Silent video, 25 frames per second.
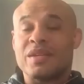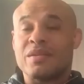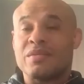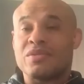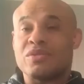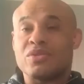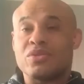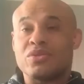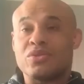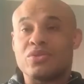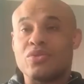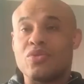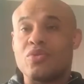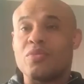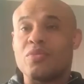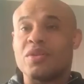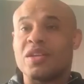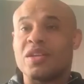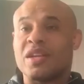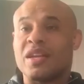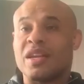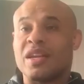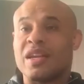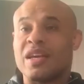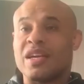so
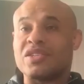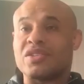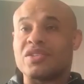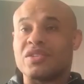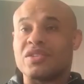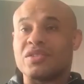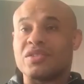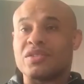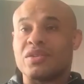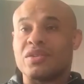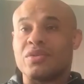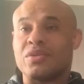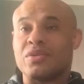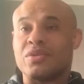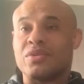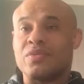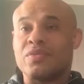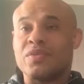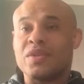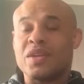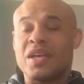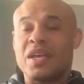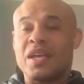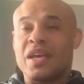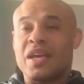many legends,
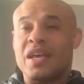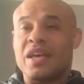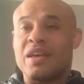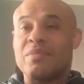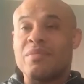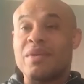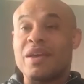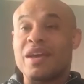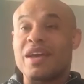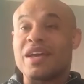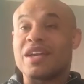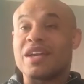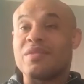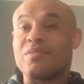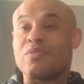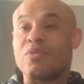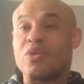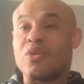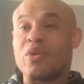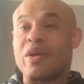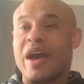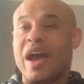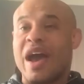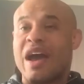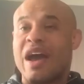He making him
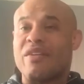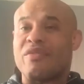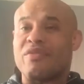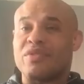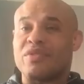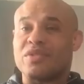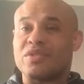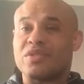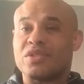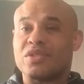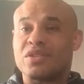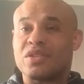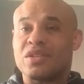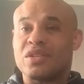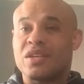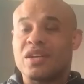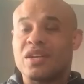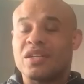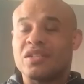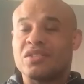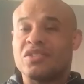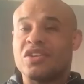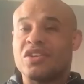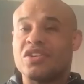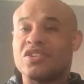look average.
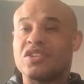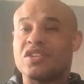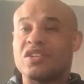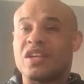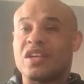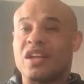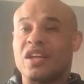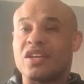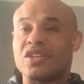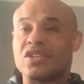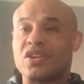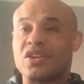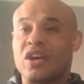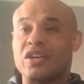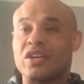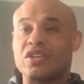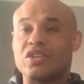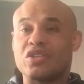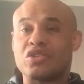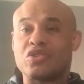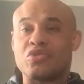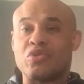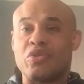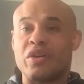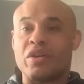TJ Dillashaw
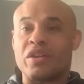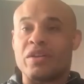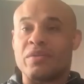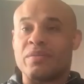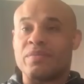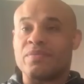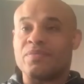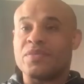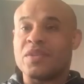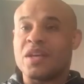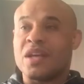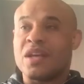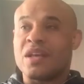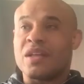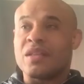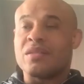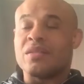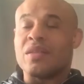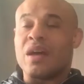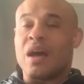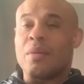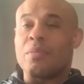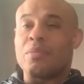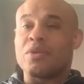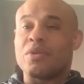destroyed him.
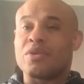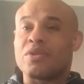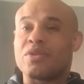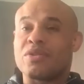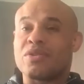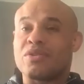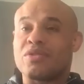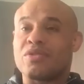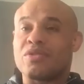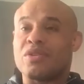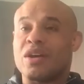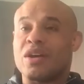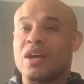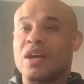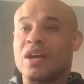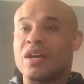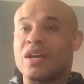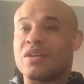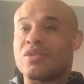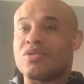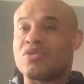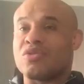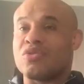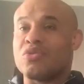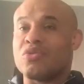Dominic
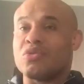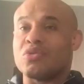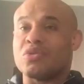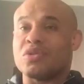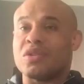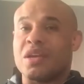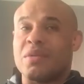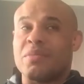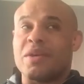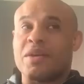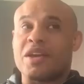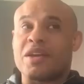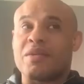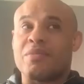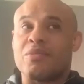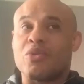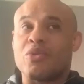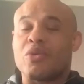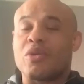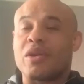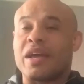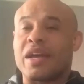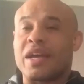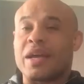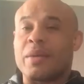Cruz, he make him
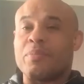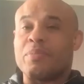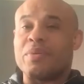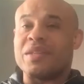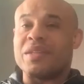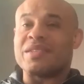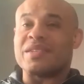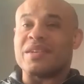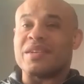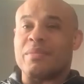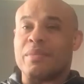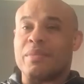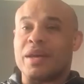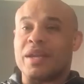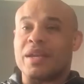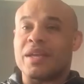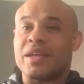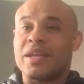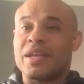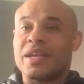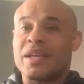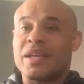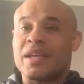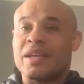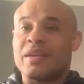look like a pizza man.
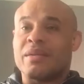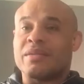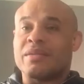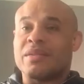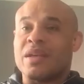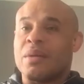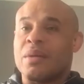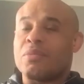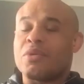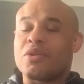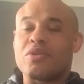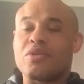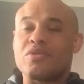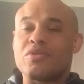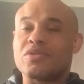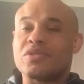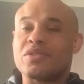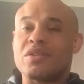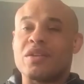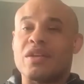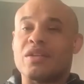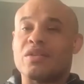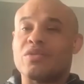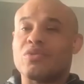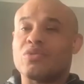Dominic Cruz
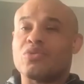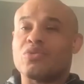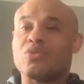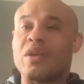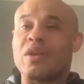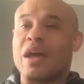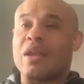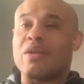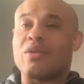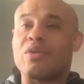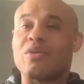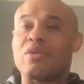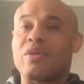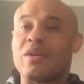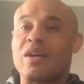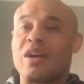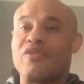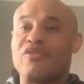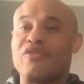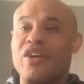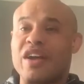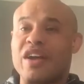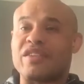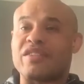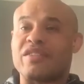do not look like a
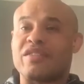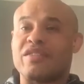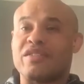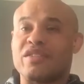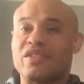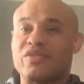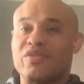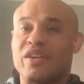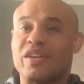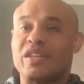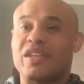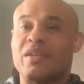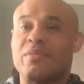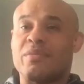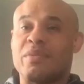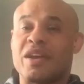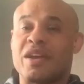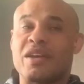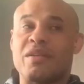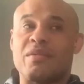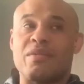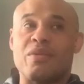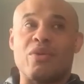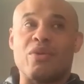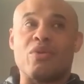fighter in this fight. He
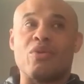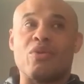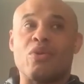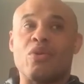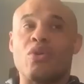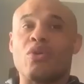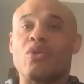make him look